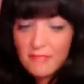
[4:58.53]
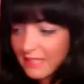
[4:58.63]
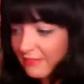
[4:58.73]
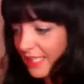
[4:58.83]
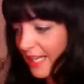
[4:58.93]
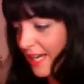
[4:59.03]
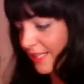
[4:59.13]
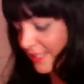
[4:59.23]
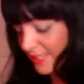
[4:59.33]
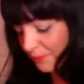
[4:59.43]
Really
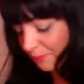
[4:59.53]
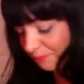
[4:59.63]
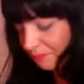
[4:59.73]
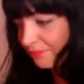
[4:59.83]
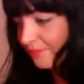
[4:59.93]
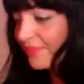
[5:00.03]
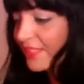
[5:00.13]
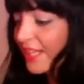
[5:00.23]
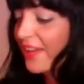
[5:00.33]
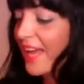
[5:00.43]
nice.
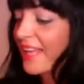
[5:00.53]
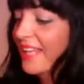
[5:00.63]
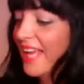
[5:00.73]
Okay,